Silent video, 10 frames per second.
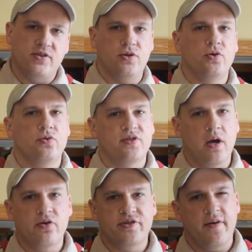to
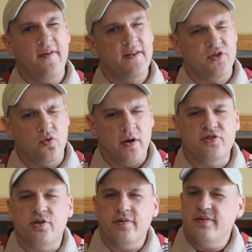Scouter Jeff Asks a
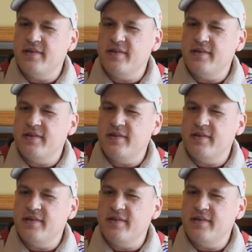Question.